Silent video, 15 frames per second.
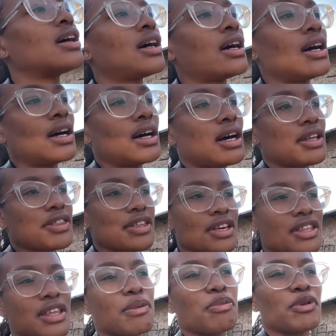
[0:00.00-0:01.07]
I
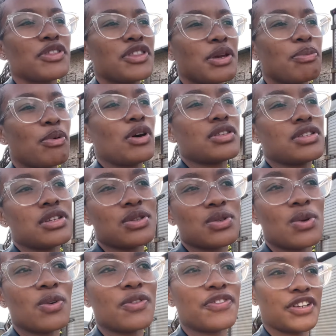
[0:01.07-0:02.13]
think the birthday party is
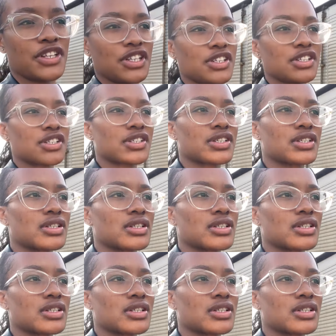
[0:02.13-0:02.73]
all finished.